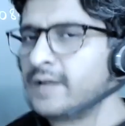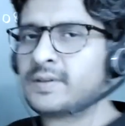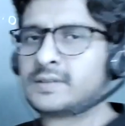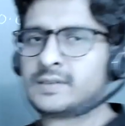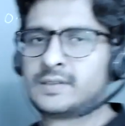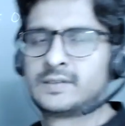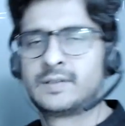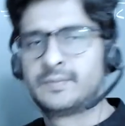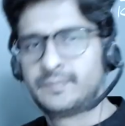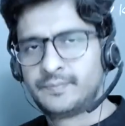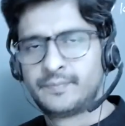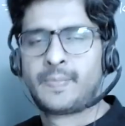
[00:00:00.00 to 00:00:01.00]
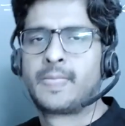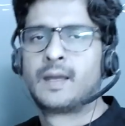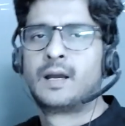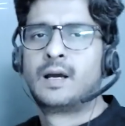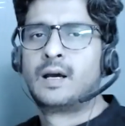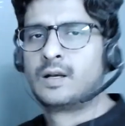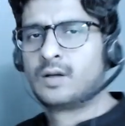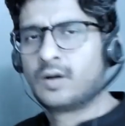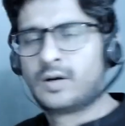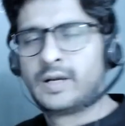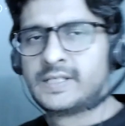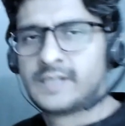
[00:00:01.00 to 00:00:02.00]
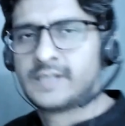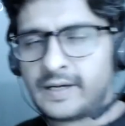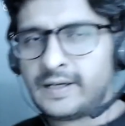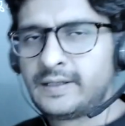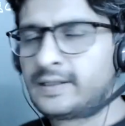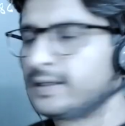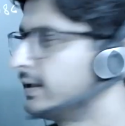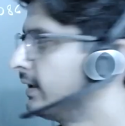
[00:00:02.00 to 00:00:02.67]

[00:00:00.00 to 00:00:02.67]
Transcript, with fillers: level system, uh, non-degenerate.